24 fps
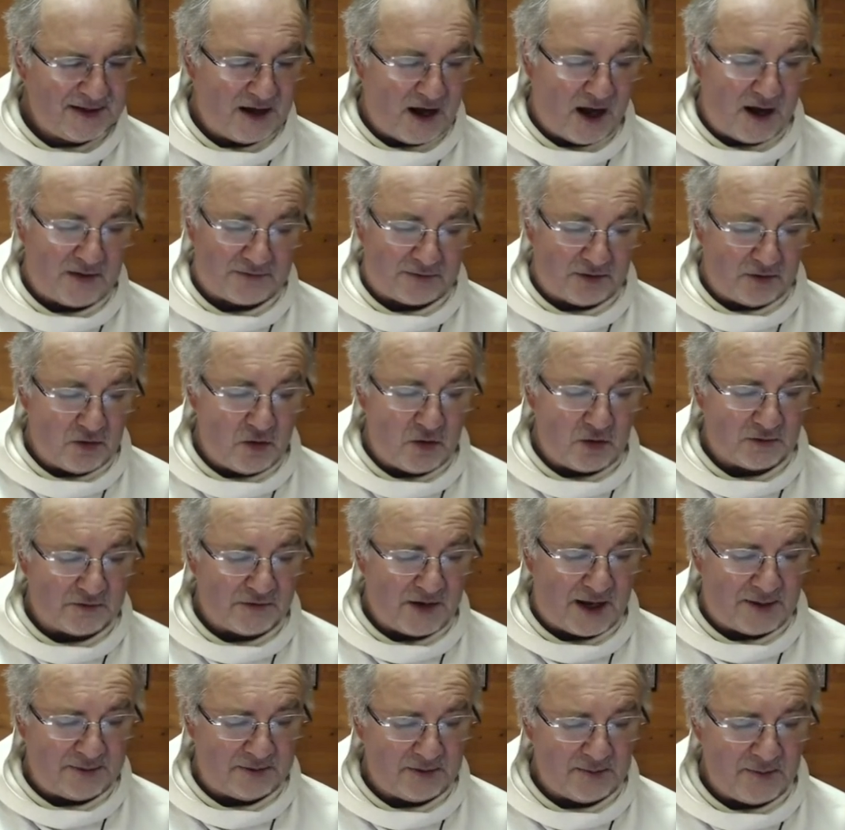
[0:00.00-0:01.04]
After a long
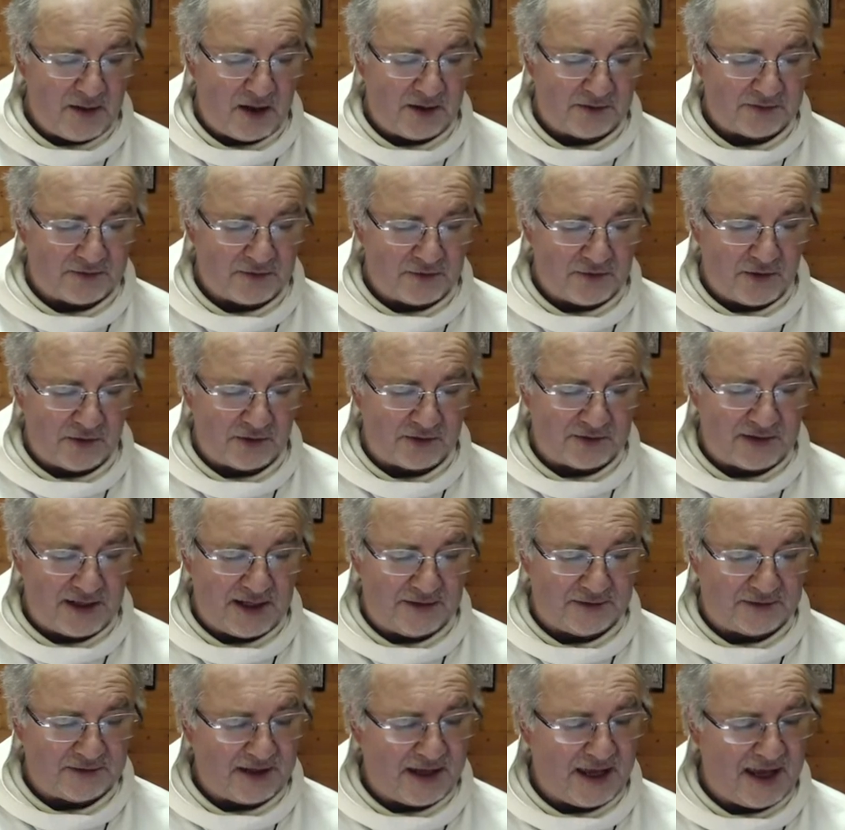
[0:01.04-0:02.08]
time the master of those
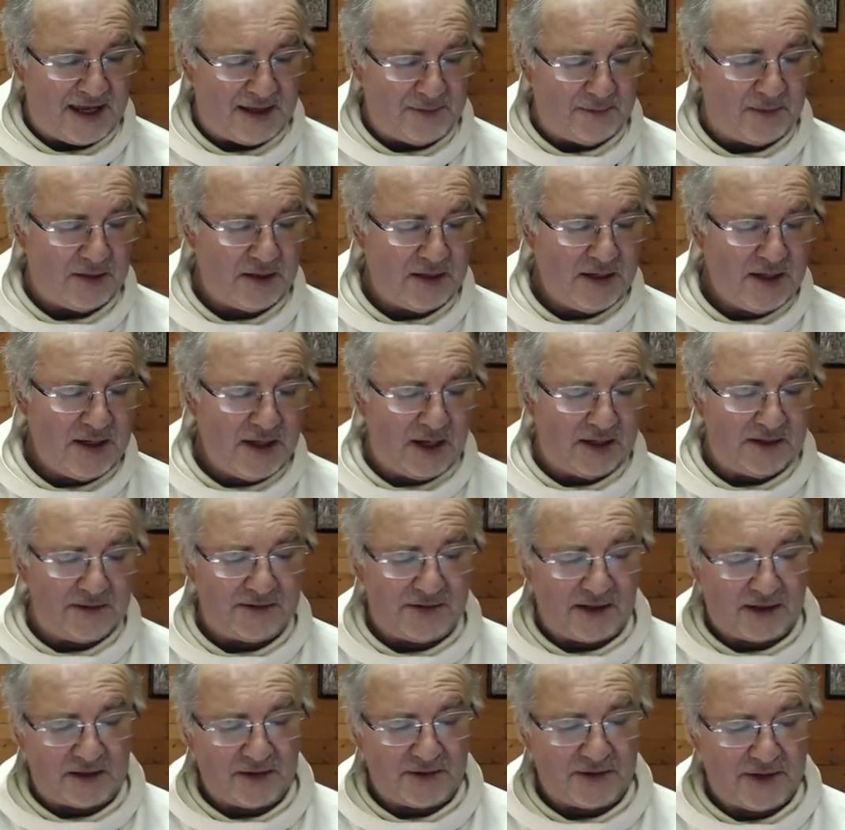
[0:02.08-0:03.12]
slaves came and
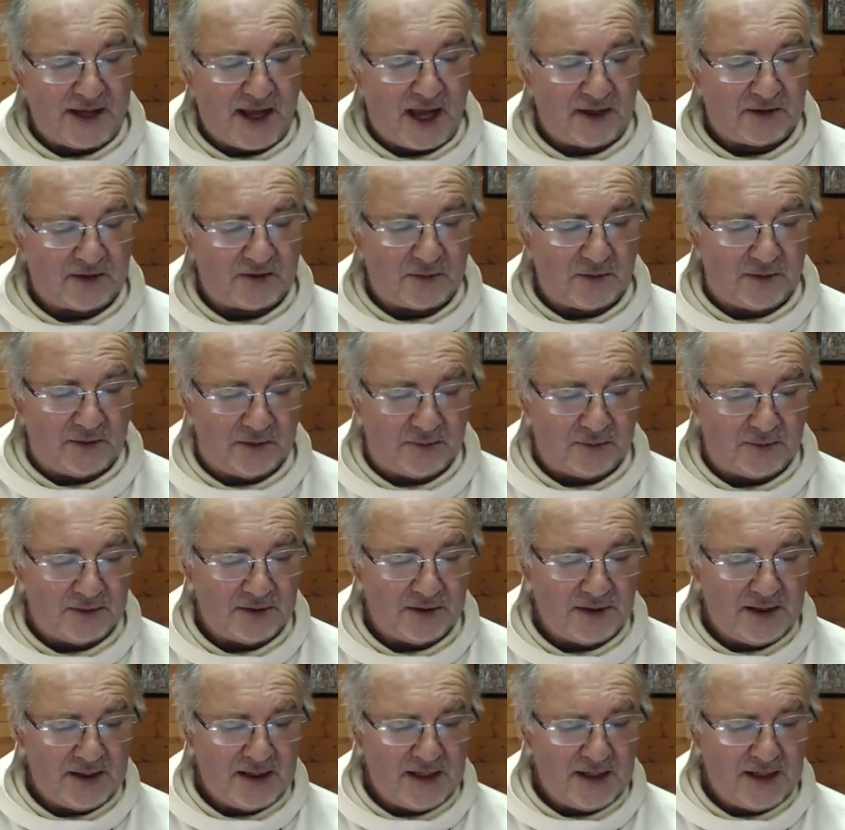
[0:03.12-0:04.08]
settled accounts with them.